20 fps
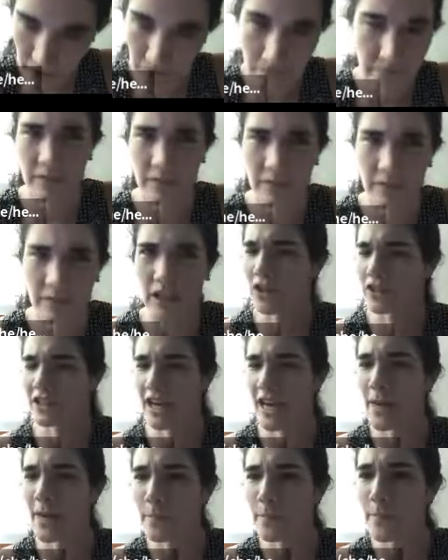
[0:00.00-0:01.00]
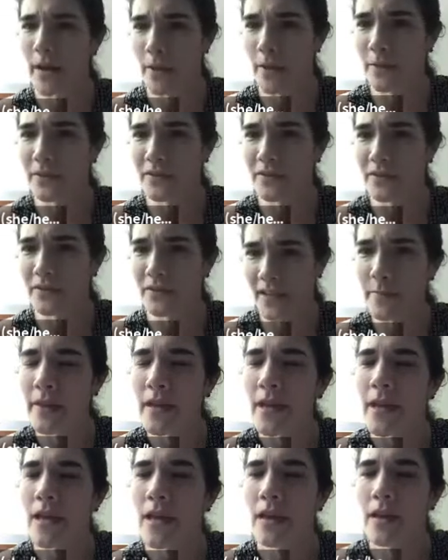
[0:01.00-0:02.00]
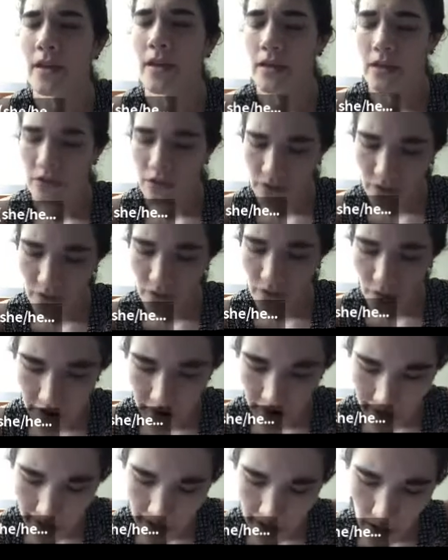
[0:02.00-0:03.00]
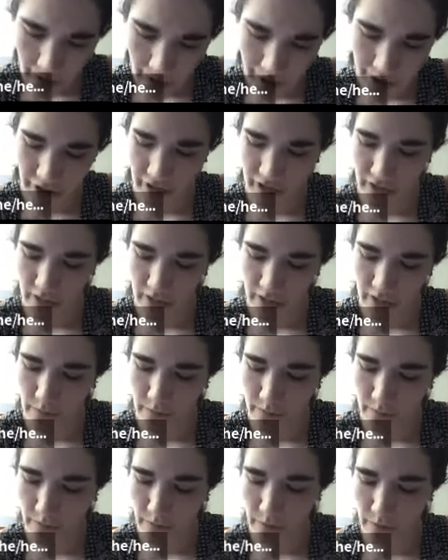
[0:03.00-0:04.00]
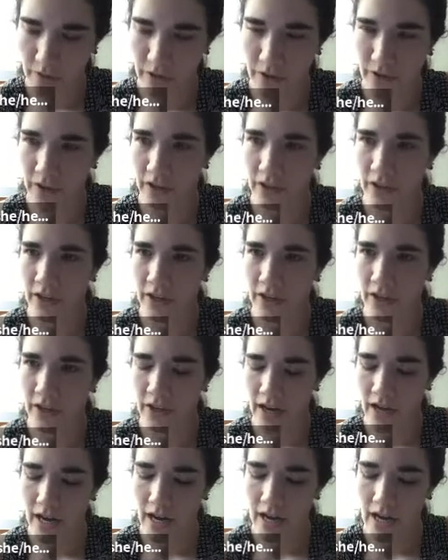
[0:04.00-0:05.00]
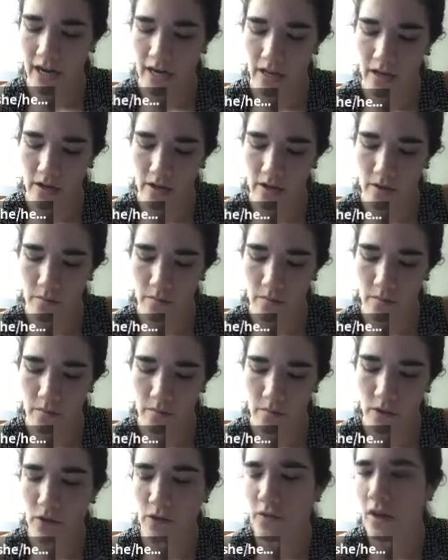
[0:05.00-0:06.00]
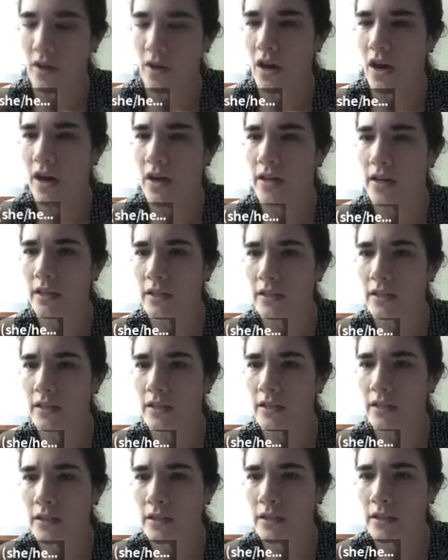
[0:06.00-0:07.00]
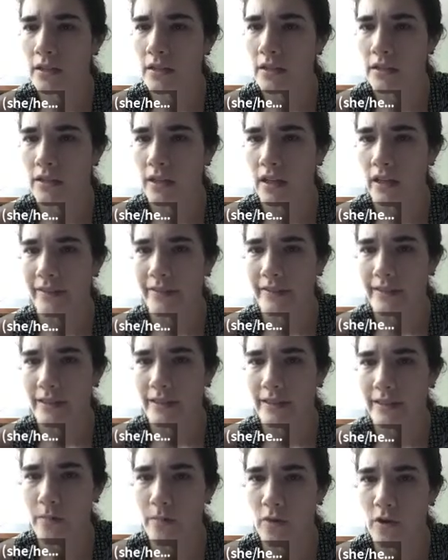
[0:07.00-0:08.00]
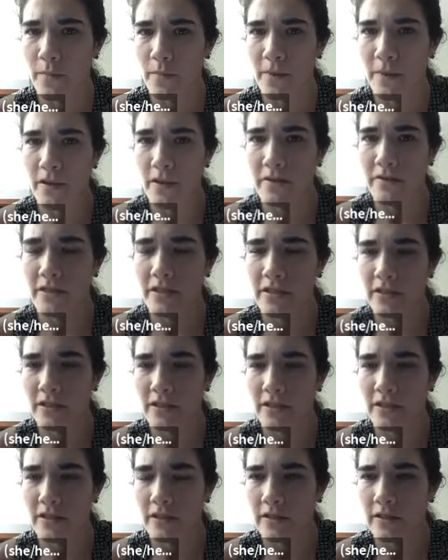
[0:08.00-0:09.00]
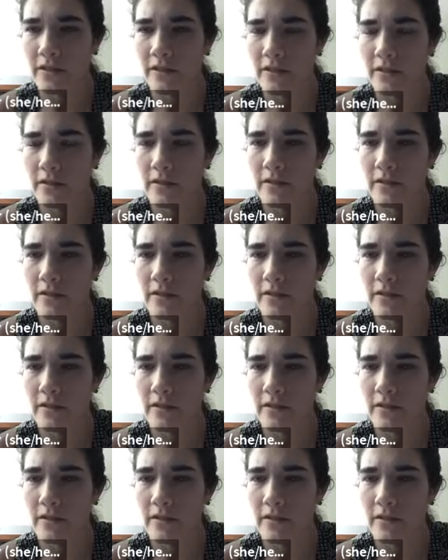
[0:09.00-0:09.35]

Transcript: for a long time, I will say. So are there any questions before I move on to talk a little bit more about our result?